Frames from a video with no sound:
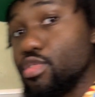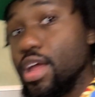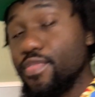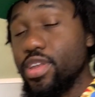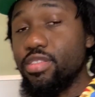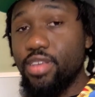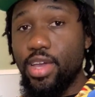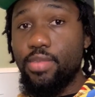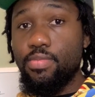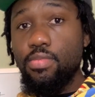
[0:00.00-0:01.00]
in graphic
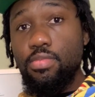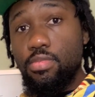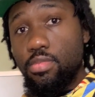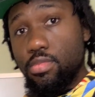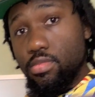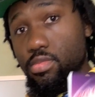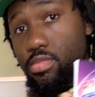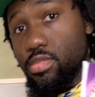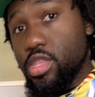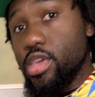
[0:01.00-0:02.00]
design,
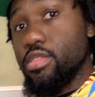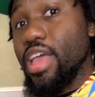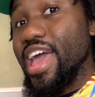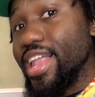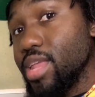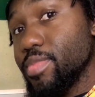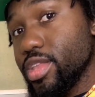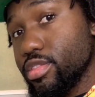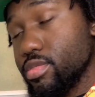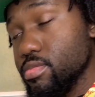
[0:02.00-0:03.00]
these
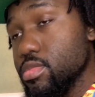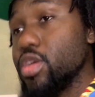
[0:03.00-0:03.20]
elements